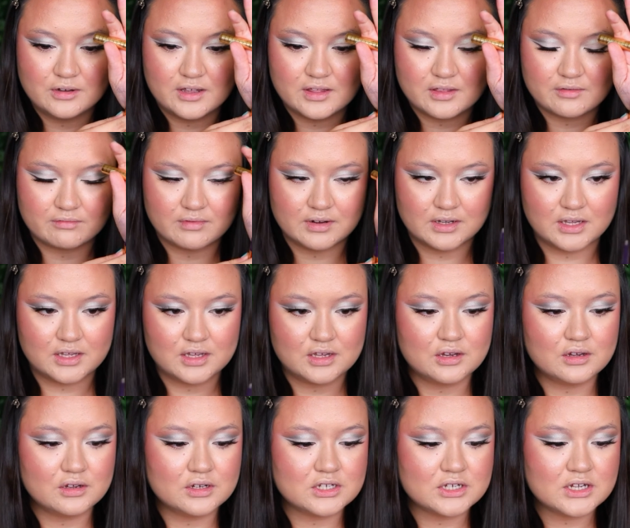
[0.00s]
It's really
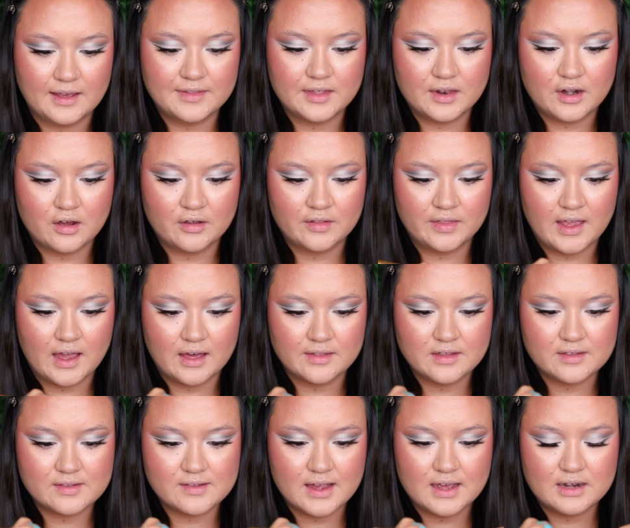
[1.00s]
cute. And then on the
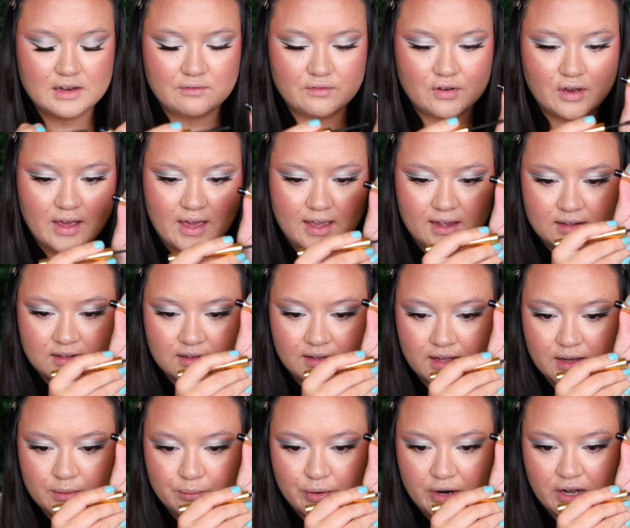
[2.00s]
other side, you've got a
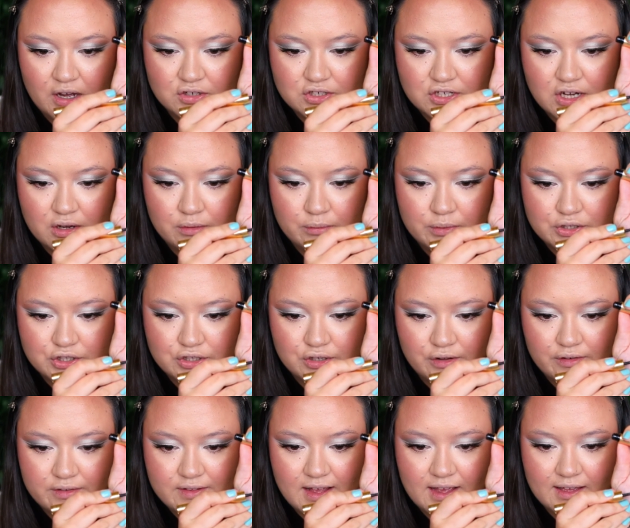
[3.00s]
clear brow gel, which
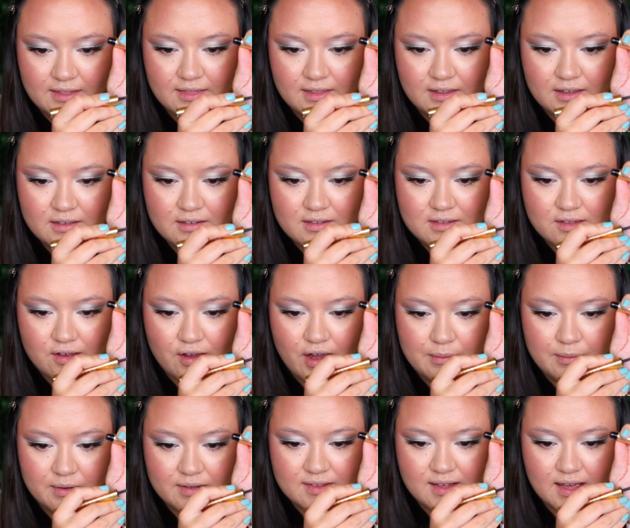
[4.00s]
looks like this. So
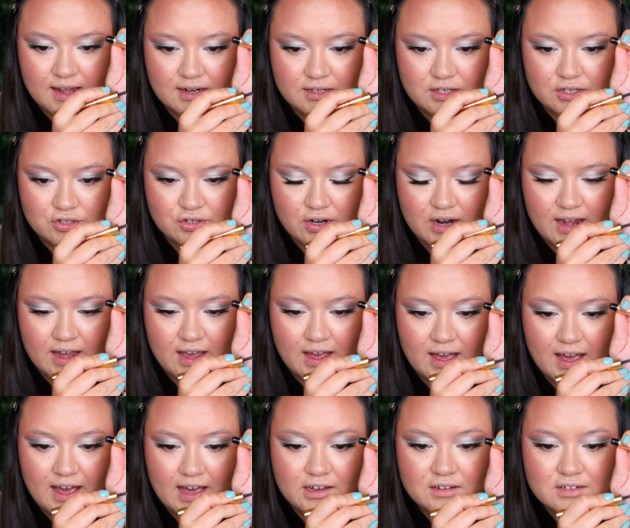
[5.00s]
I'm excited to try
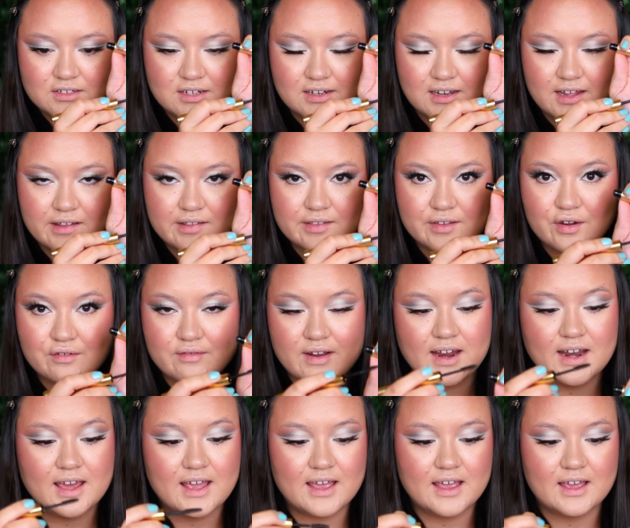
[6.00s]
her out. Let's go
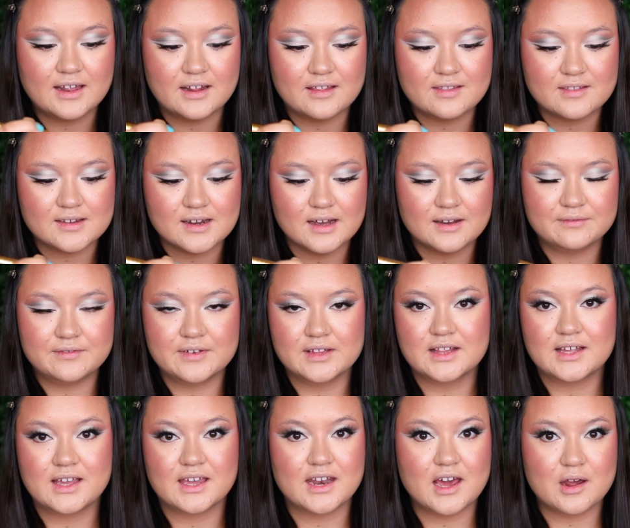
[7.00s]
right ahead and start
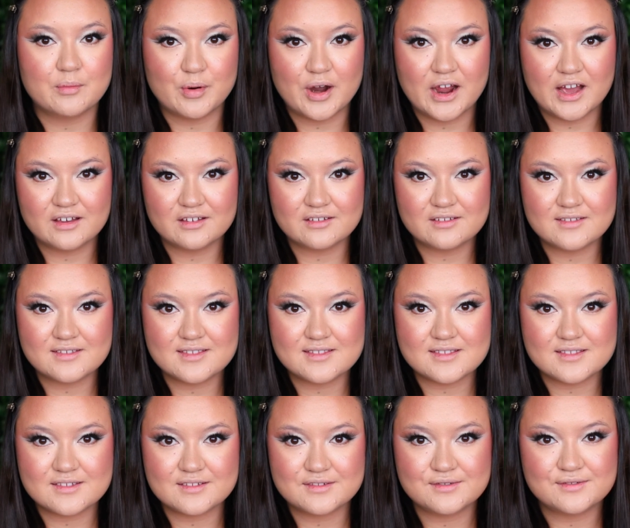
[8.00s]
filling in our brows.
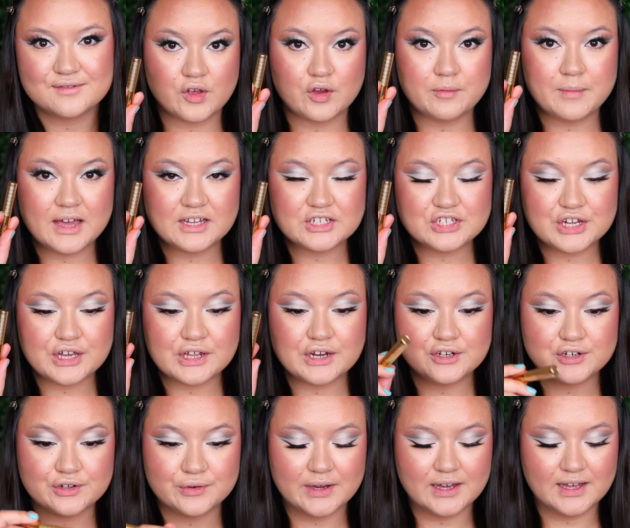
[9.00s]
So I'm actually
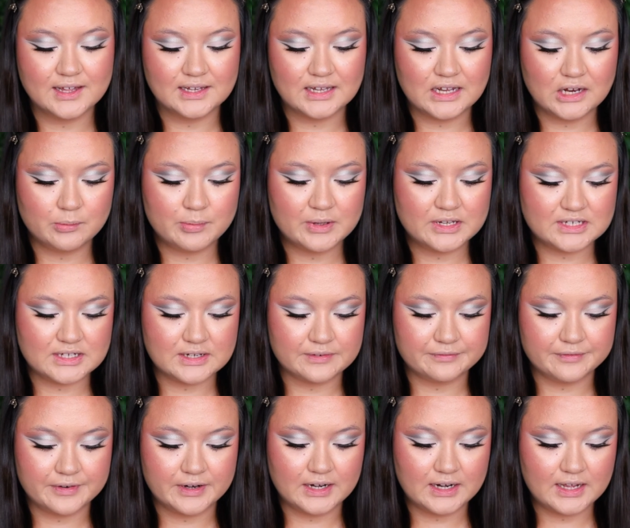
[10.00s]
going to do it a little bit
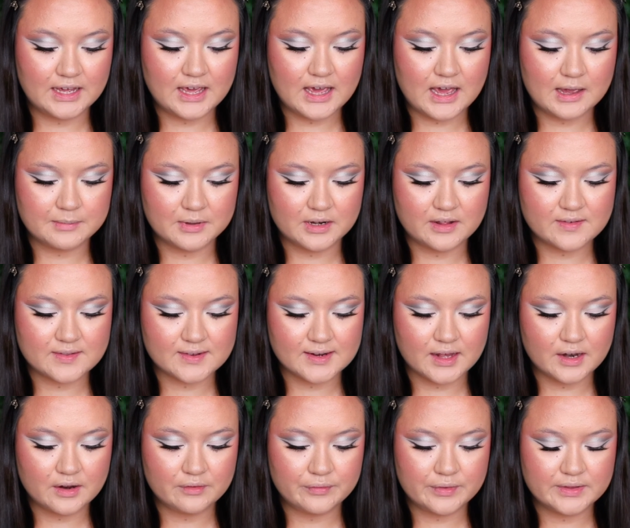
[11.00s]
differently. I'm going to
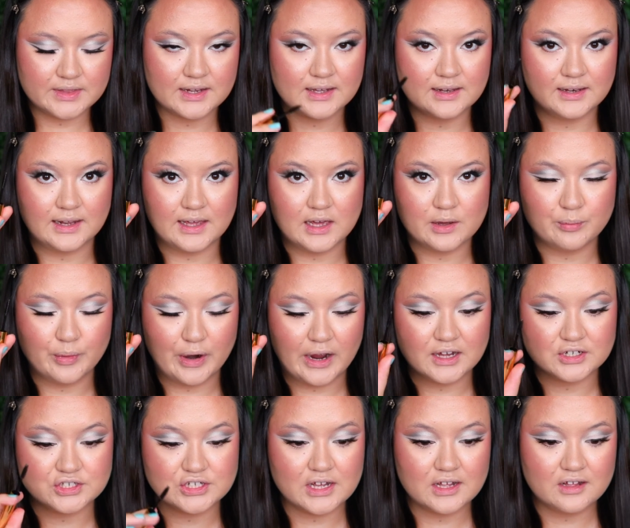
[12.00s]
start off with a clear
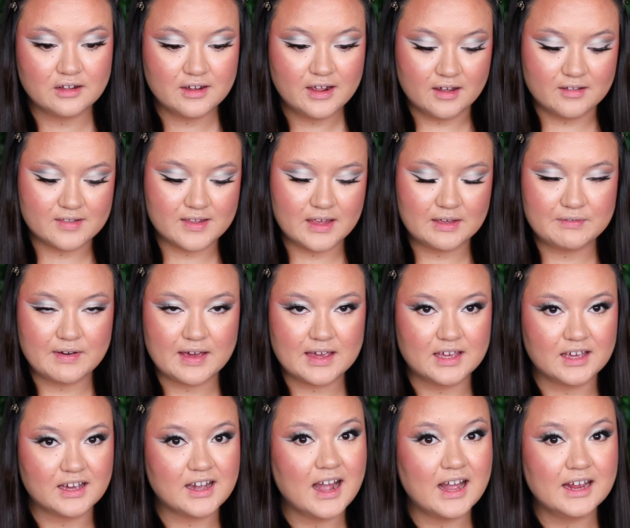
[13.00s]
brow gel and see if I
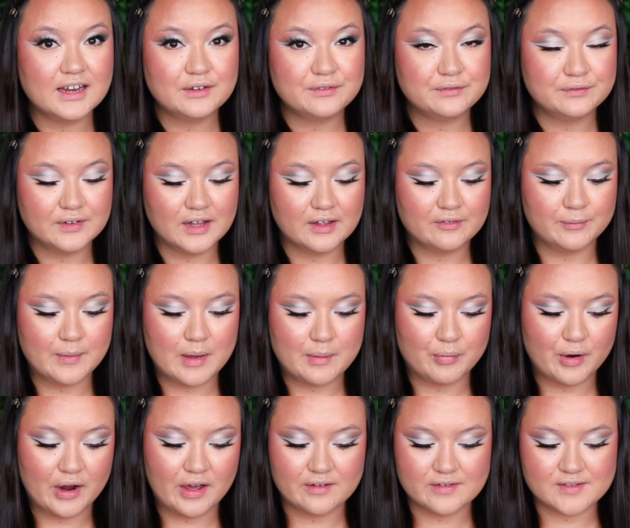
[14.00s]
can kind of fluff my
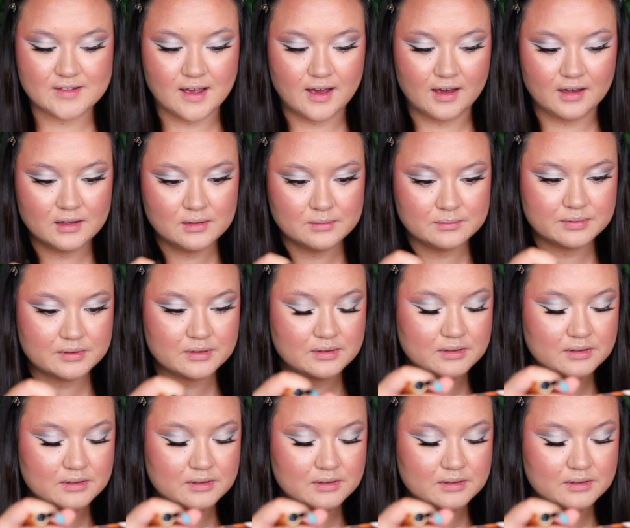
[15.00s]
brows up.